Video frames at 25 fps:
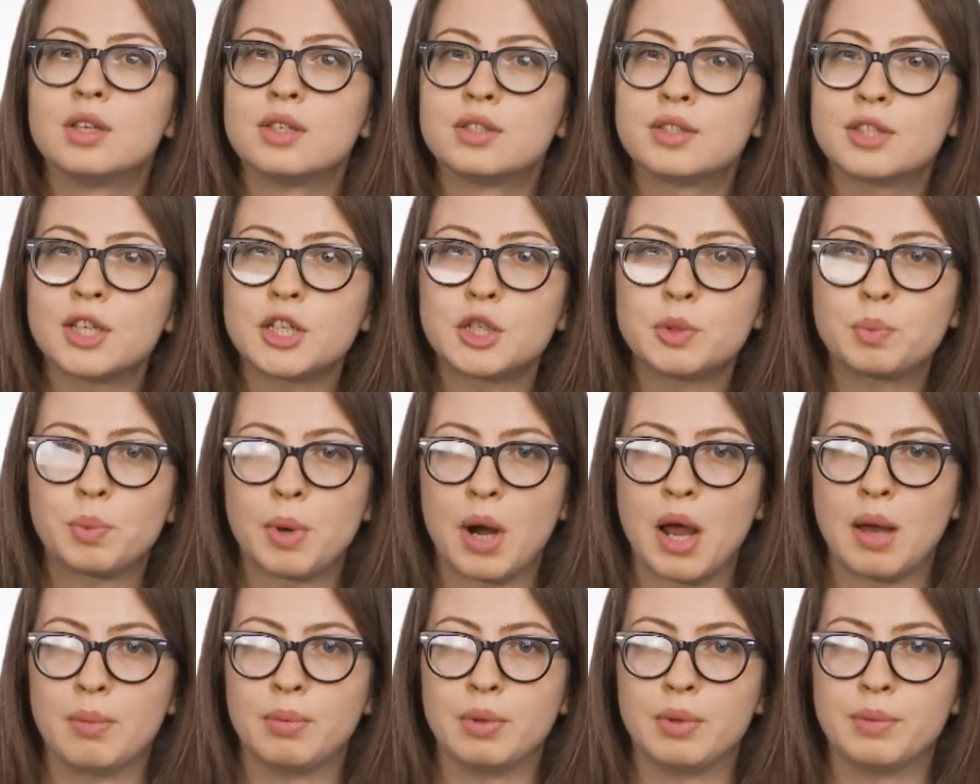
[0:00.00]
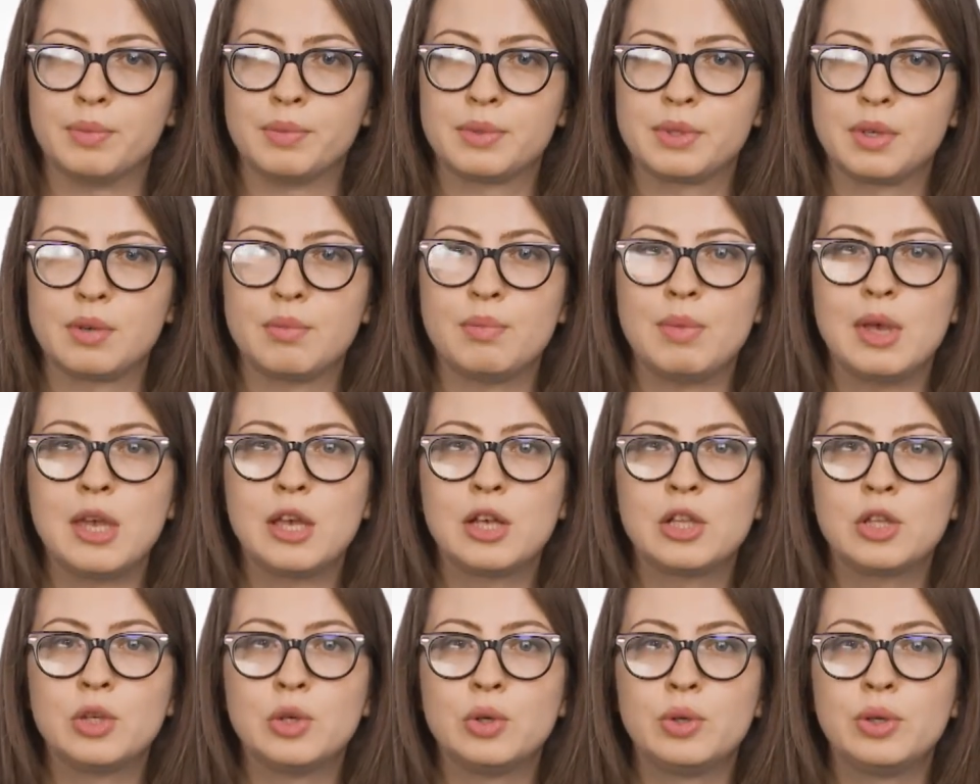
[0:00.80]
Such problems may
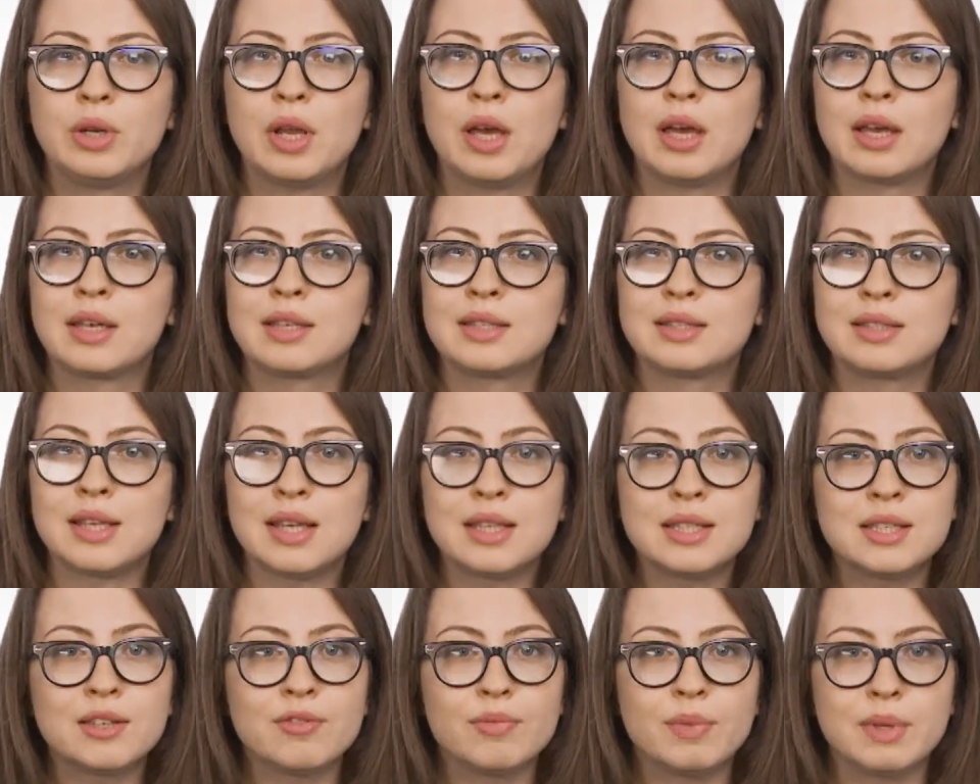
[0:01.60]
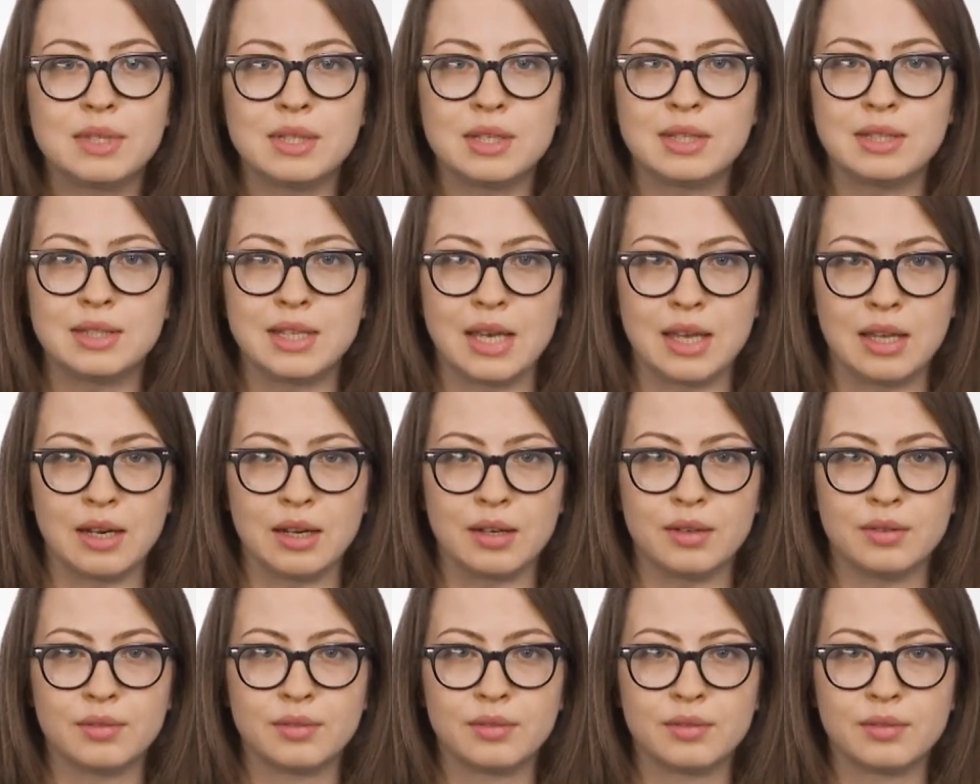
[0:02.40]
include extensive missing
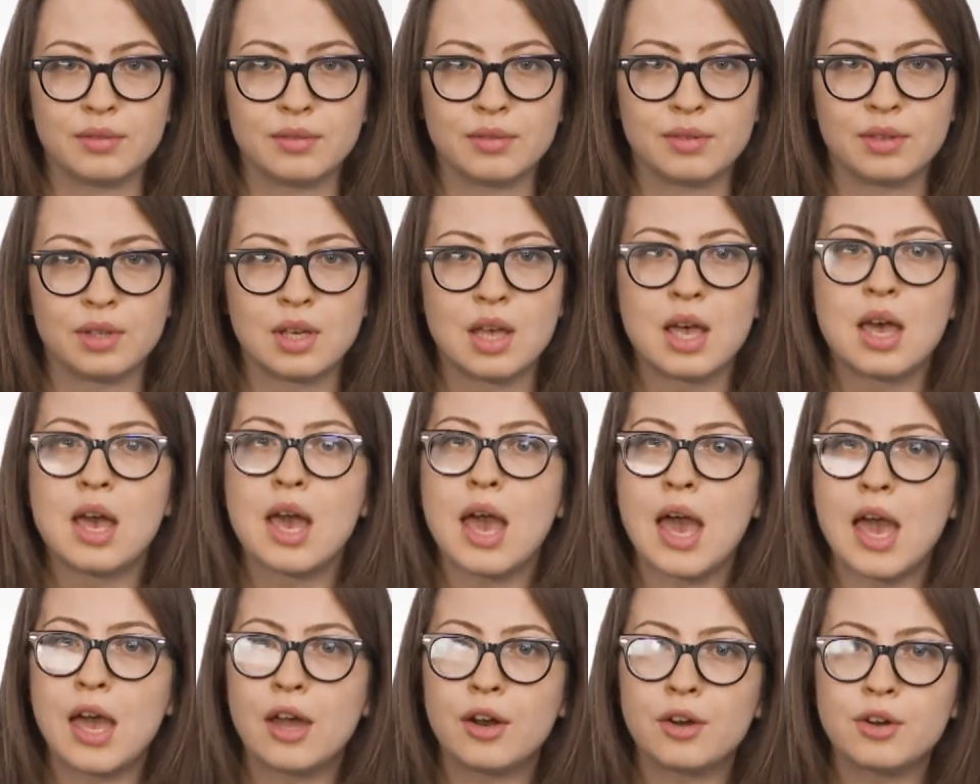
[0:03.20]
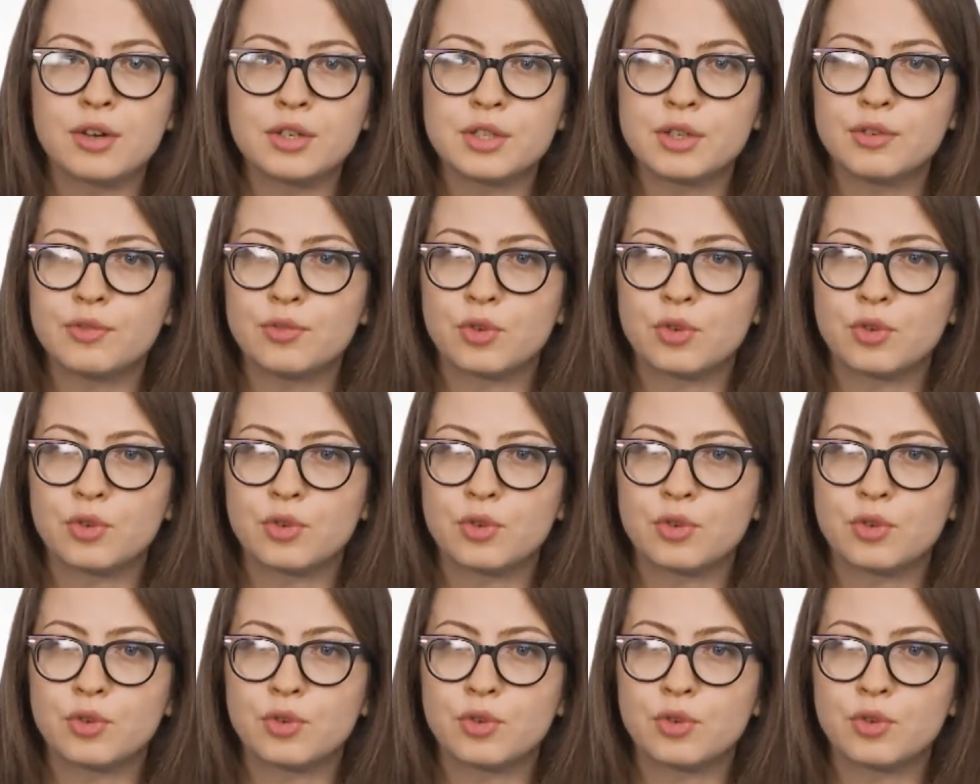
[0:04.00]
data, errors in